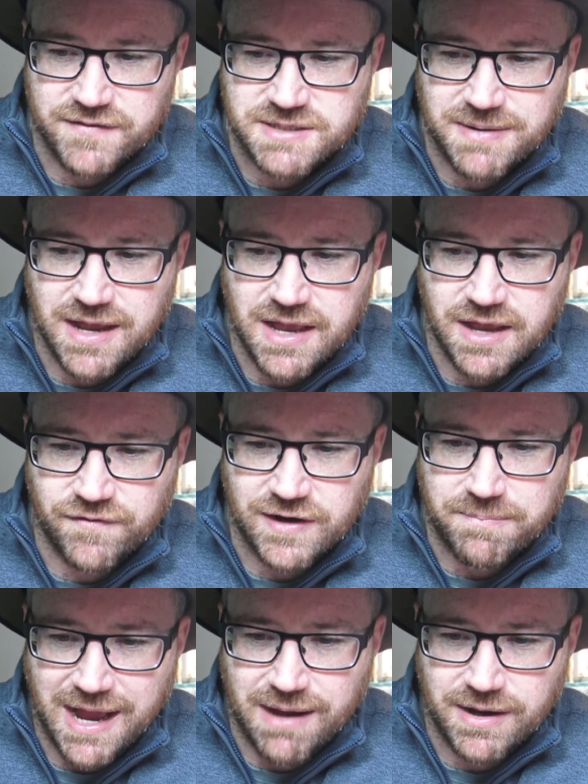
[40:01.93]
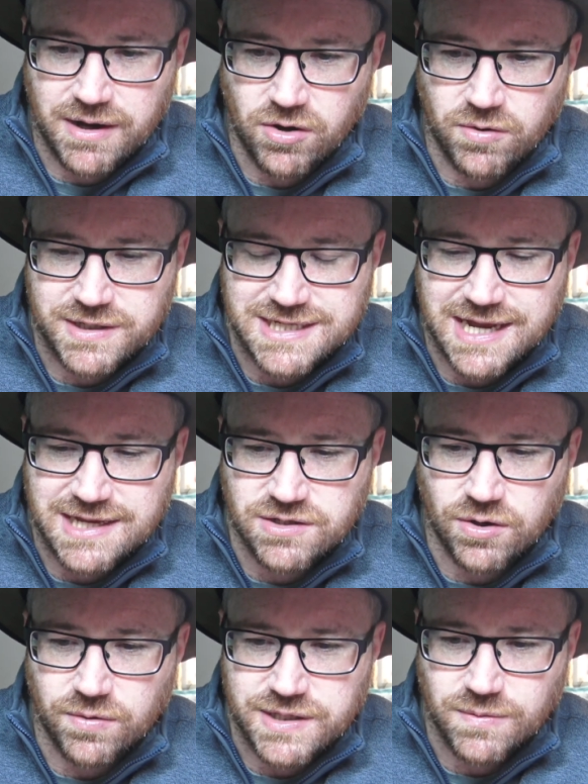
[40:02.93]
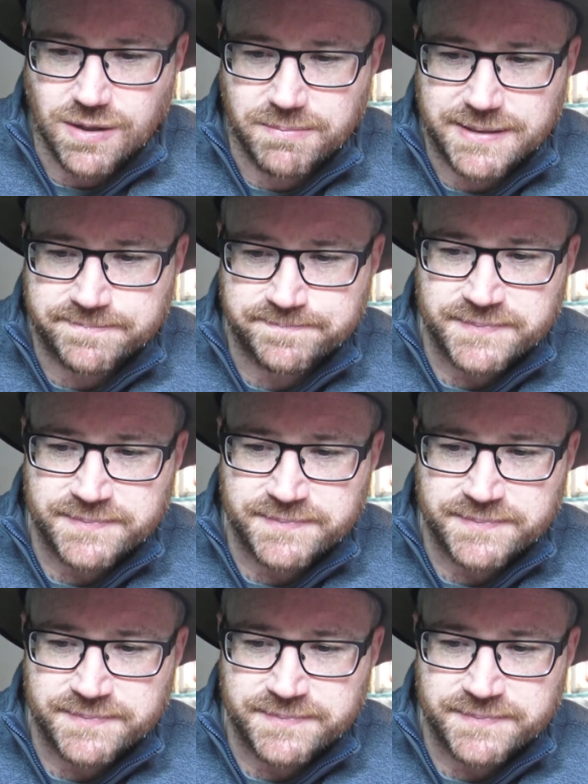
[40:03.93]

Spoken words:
It's about earthly power. Always has, always will be.